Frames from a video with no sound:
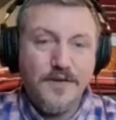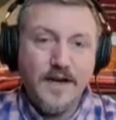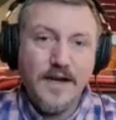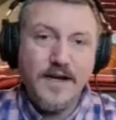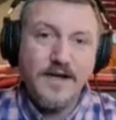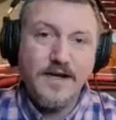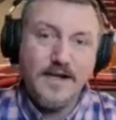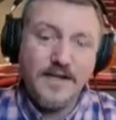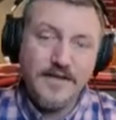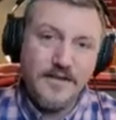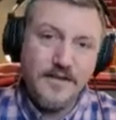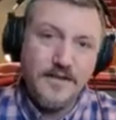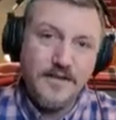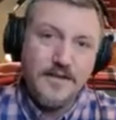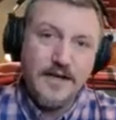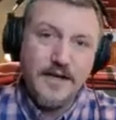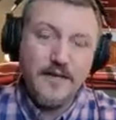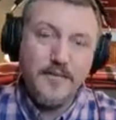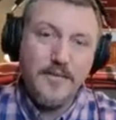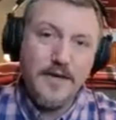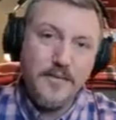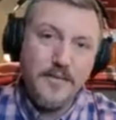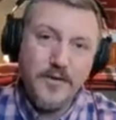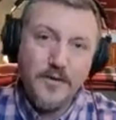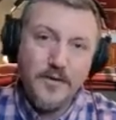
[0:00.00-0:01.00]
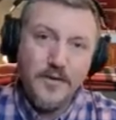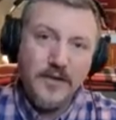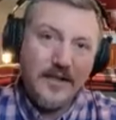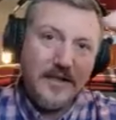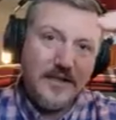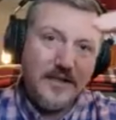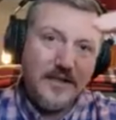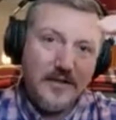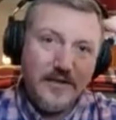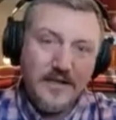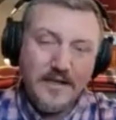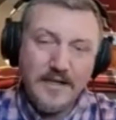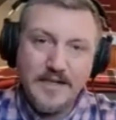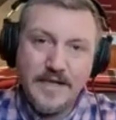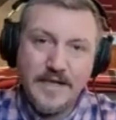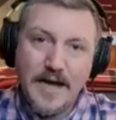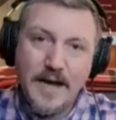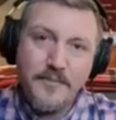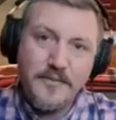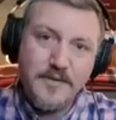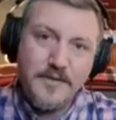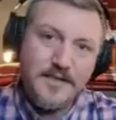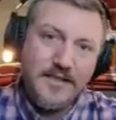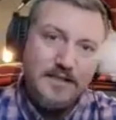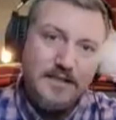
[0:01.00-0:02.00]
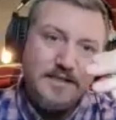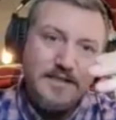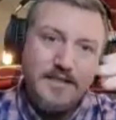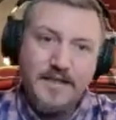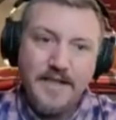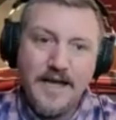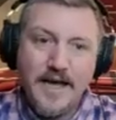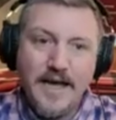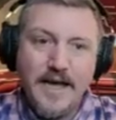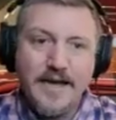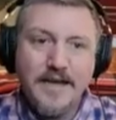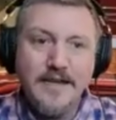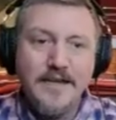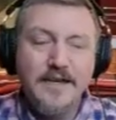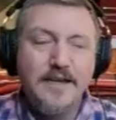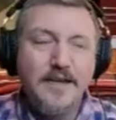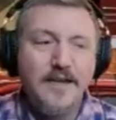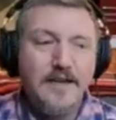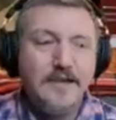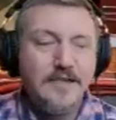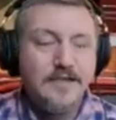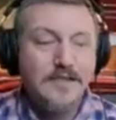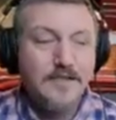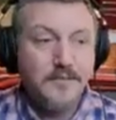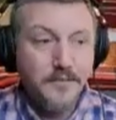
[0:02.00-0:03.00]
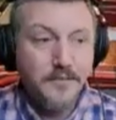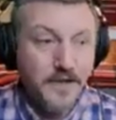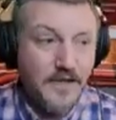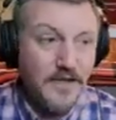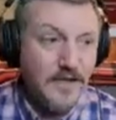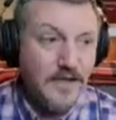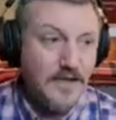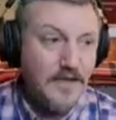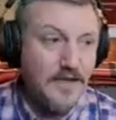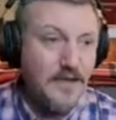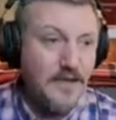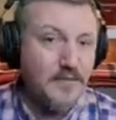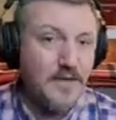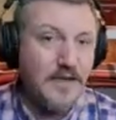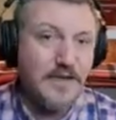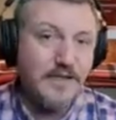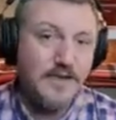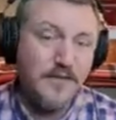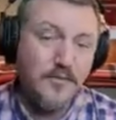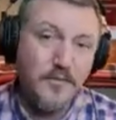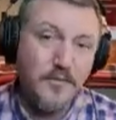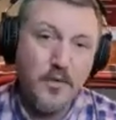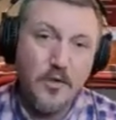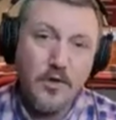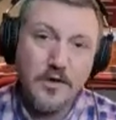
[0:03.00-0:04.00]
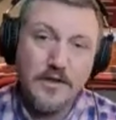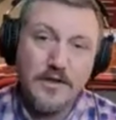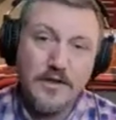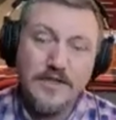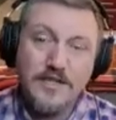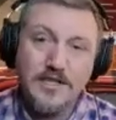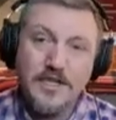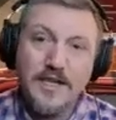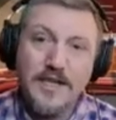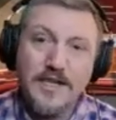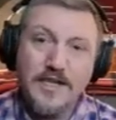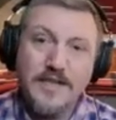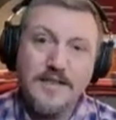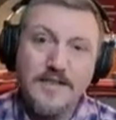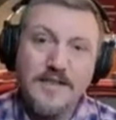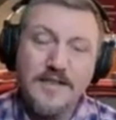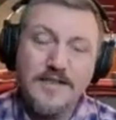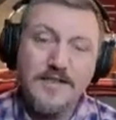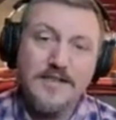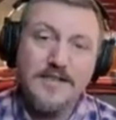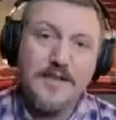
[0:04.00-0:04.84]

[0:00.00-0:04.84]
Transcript: findings. Okay, maybe we need to adapt to that. To me, that makes it more legit than